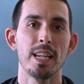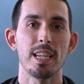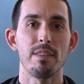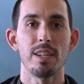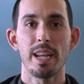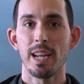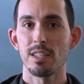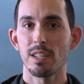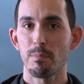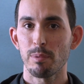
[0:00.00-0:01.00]
If it
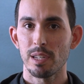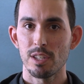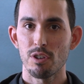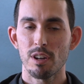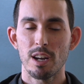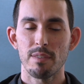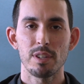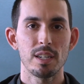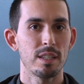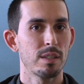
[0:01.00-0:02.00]
ends up in your
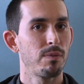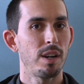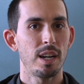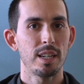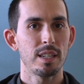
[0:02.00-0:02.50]
coffee, it's fine,